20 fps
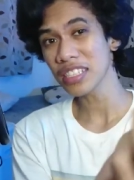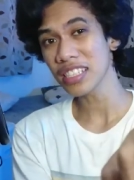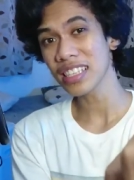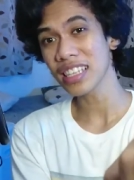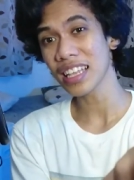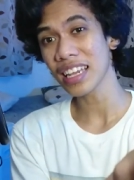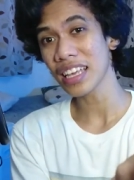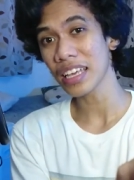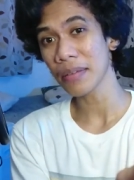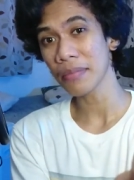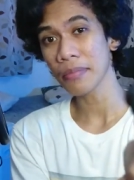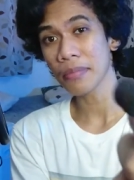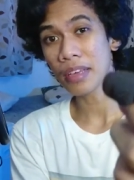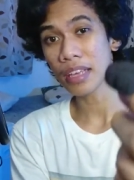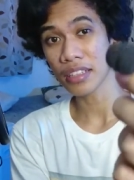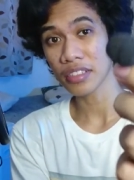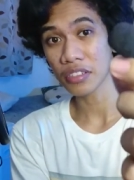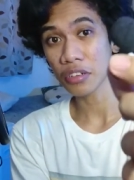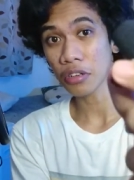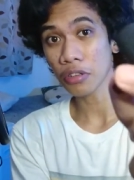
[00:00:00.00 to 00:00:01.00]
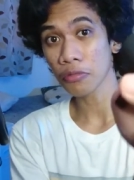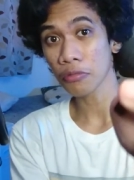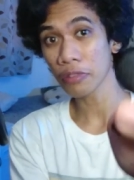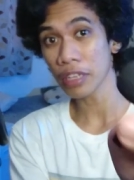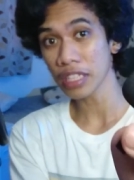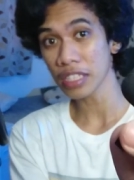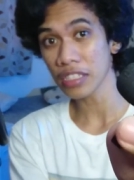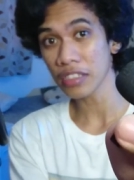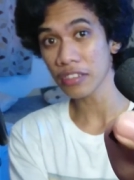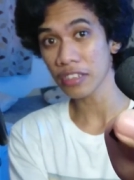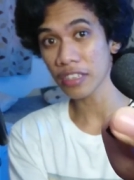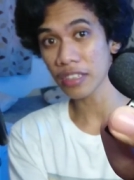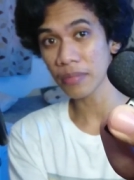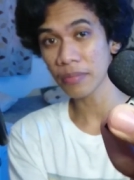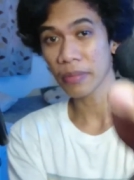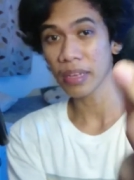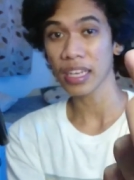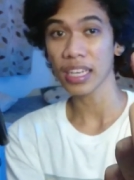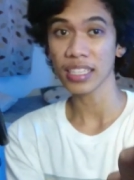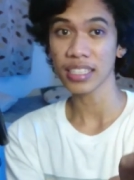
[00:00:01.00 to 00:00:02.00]
is in the name, it's called
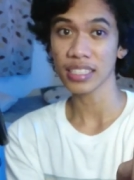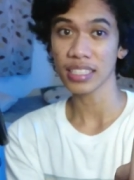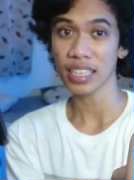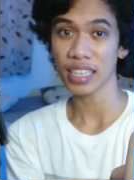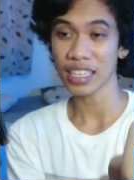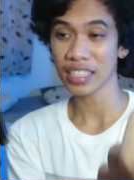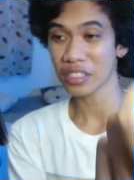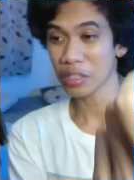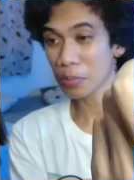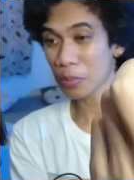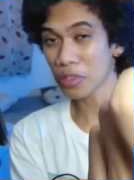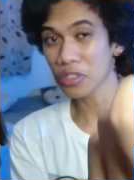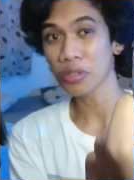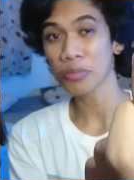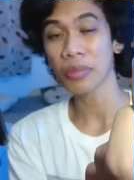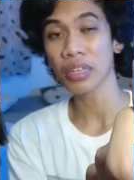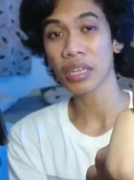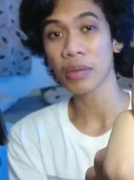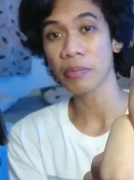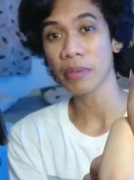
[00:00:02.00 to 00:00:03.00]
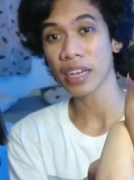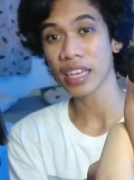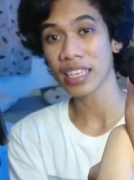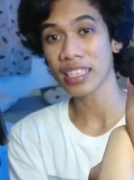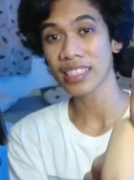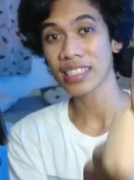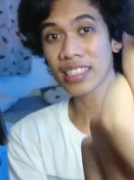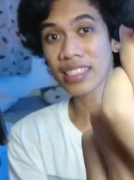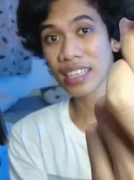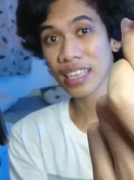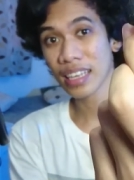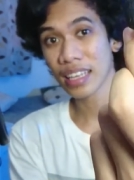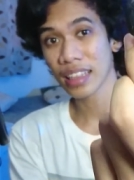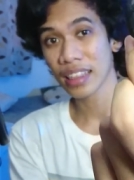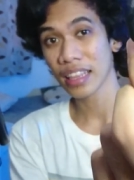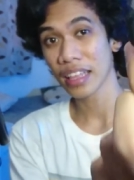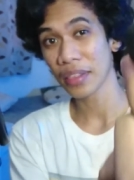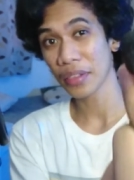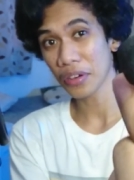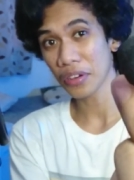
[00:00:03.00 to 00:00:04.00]
windscreen because it's supposed to minimize
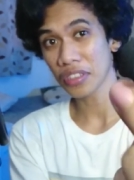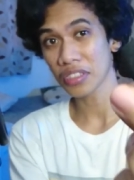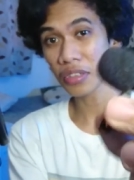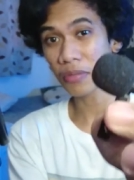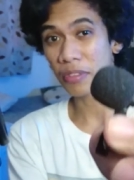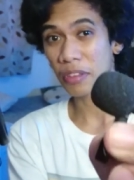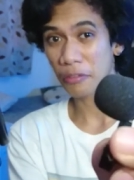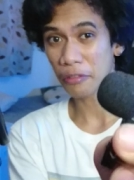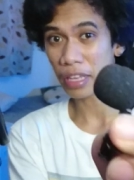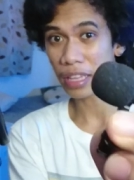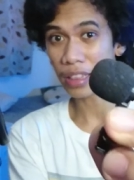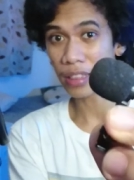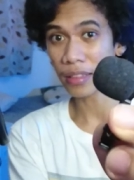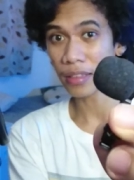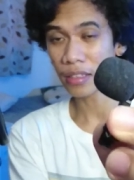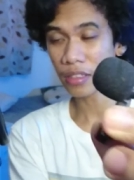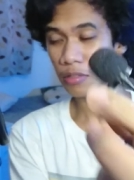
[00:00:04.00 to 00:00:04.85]
the noise of the wind.